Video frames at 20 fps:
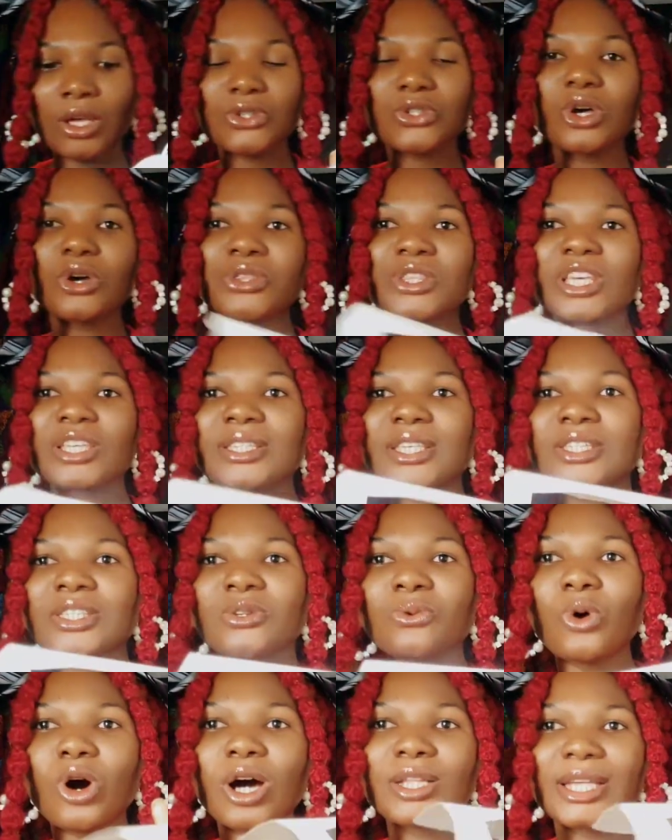So this
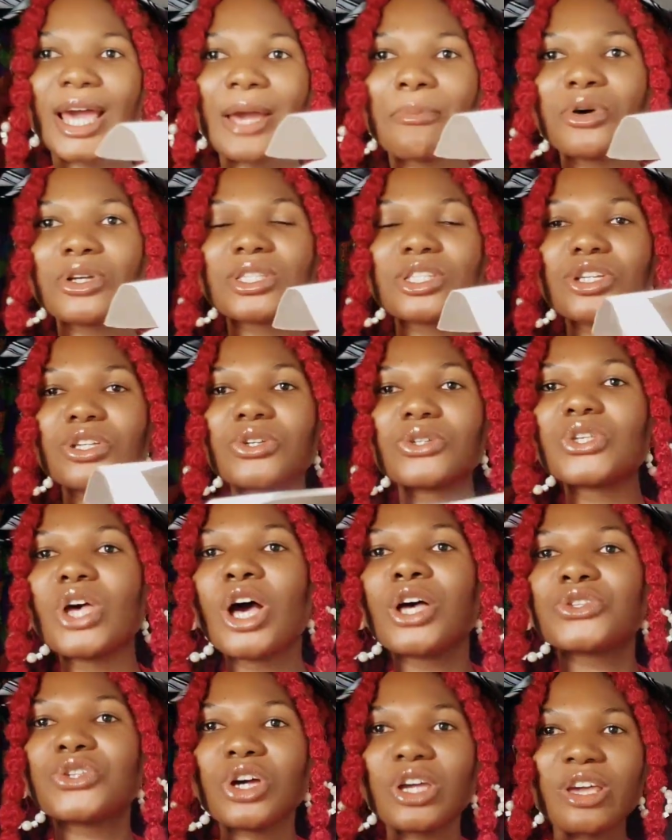is the one I mostly use.
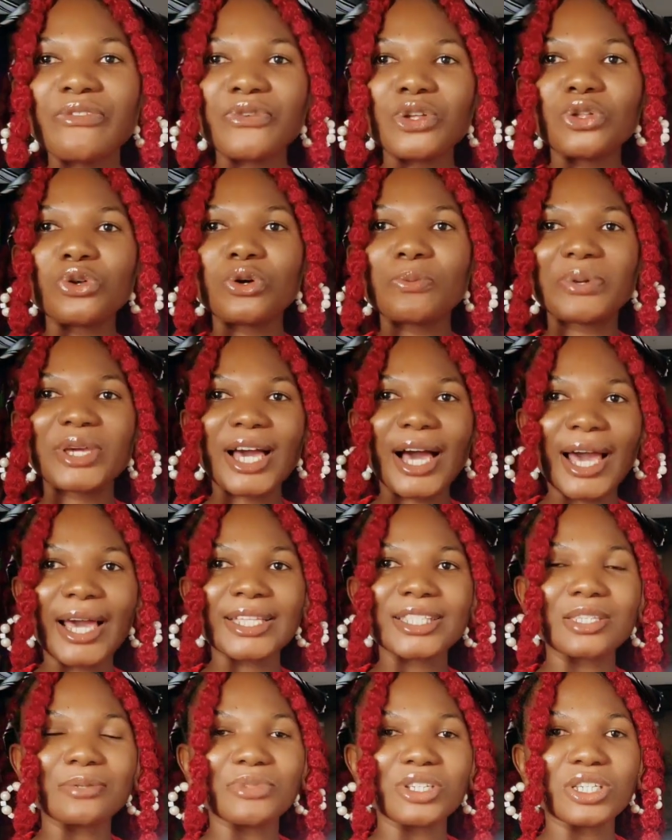So if you look
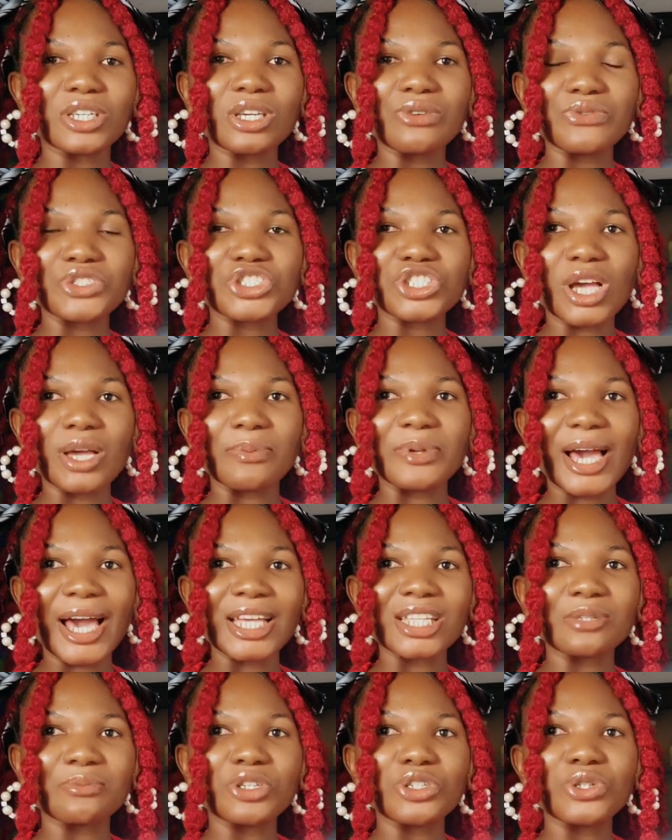behind me, if you check
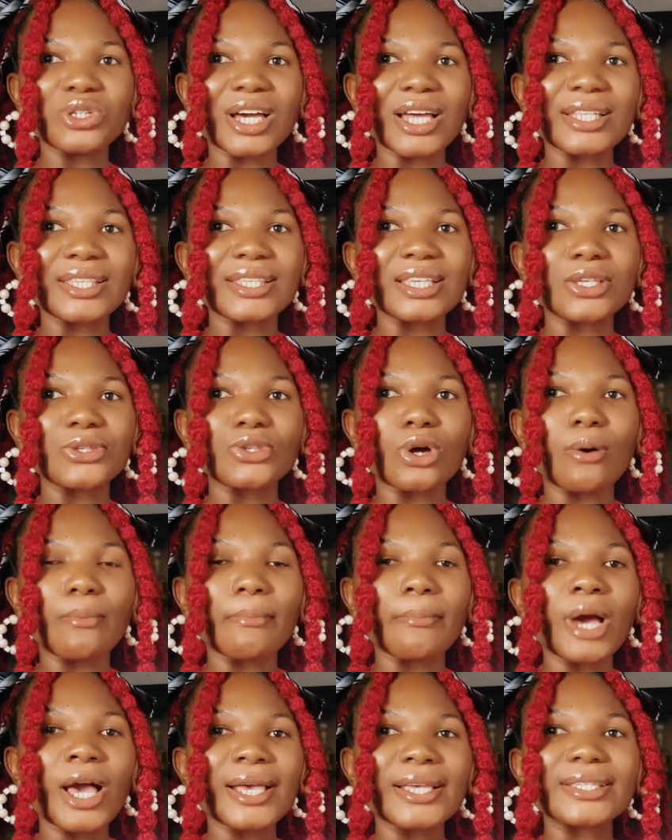behind me, you can see
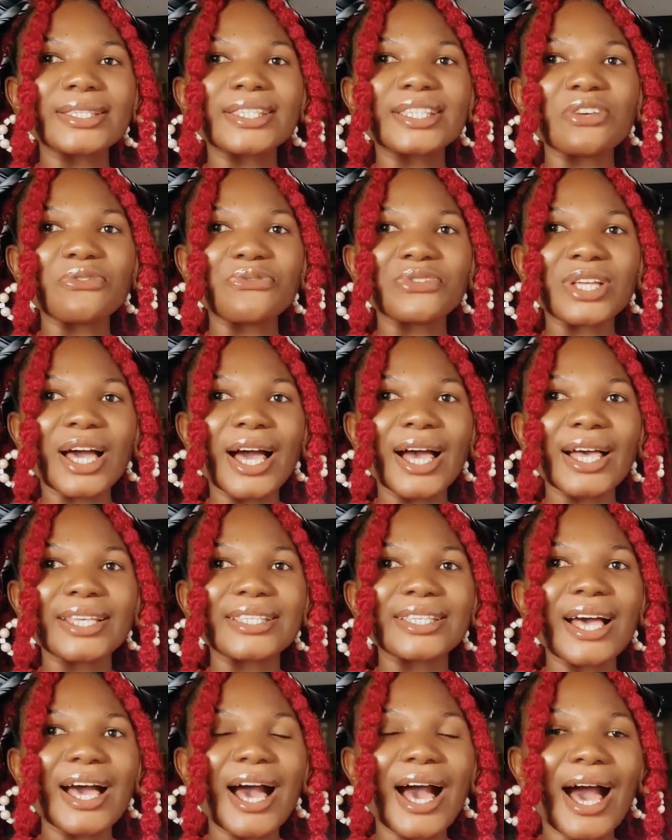some
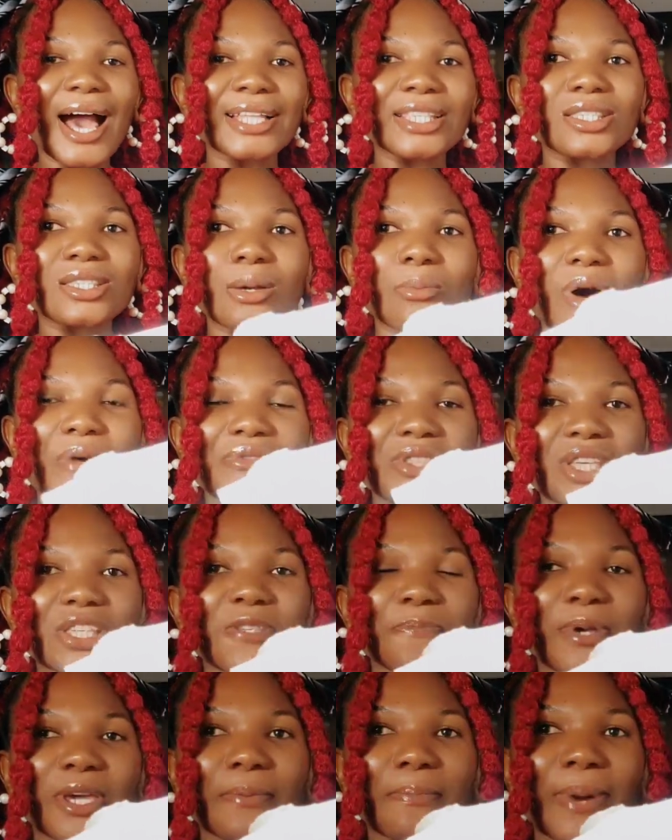stiffeners and some of
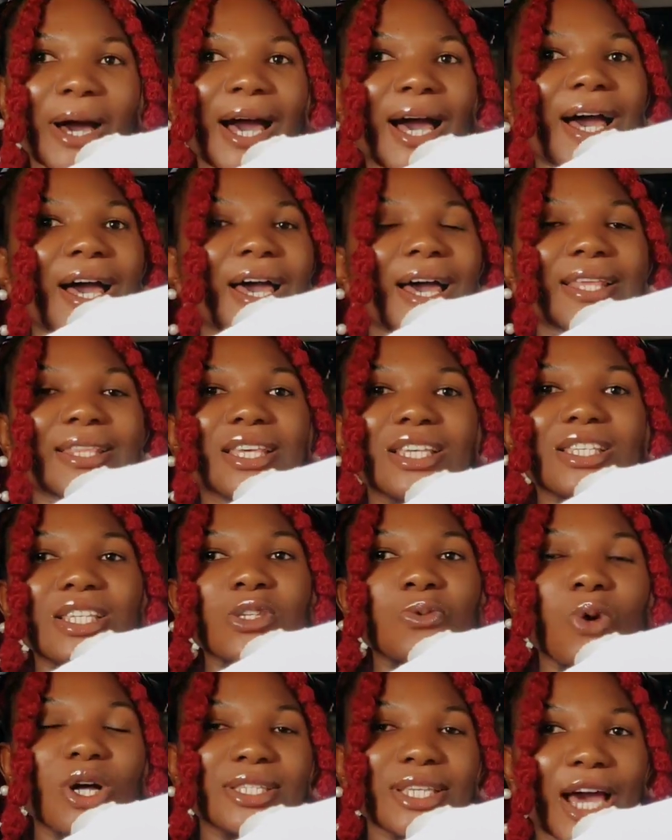this paper.
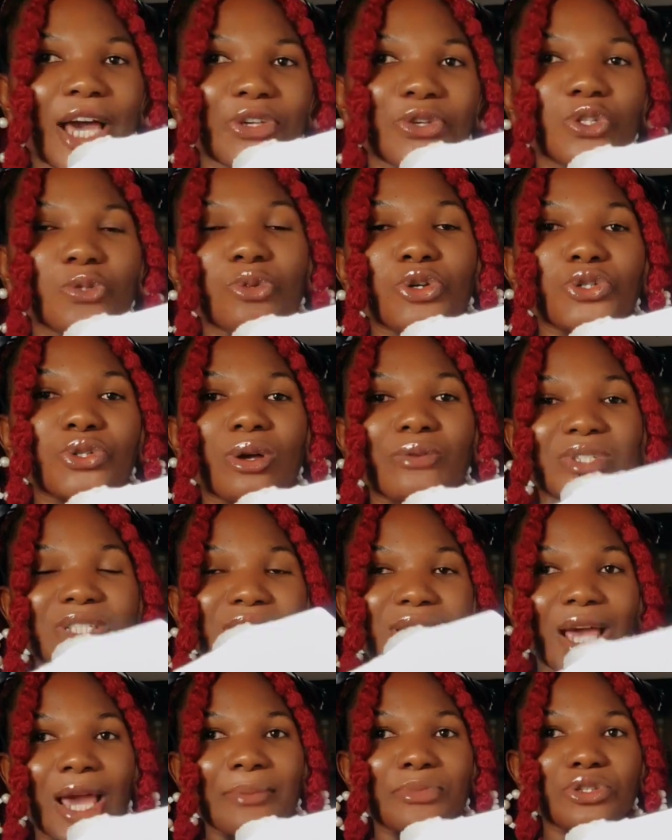This is what I use most of
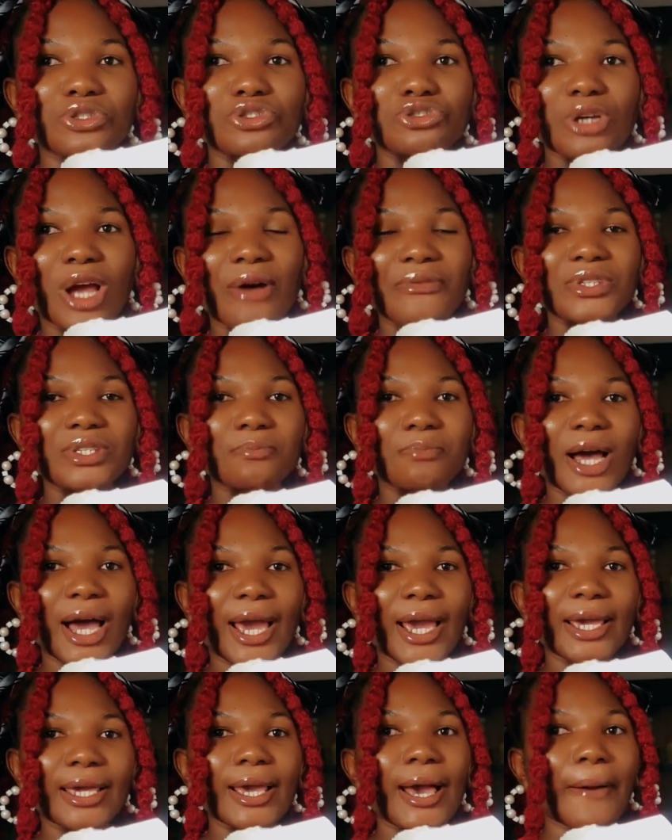the time to draft
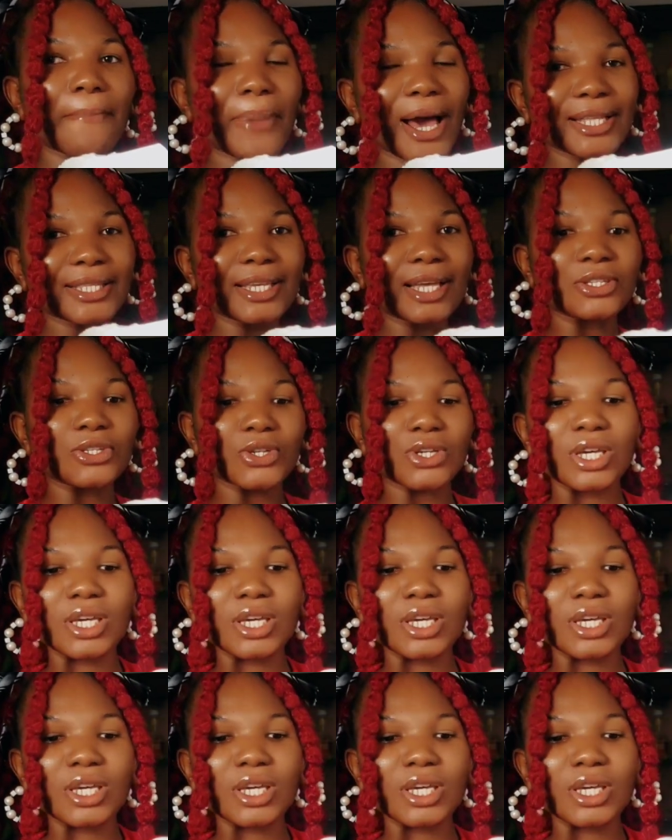my patterns.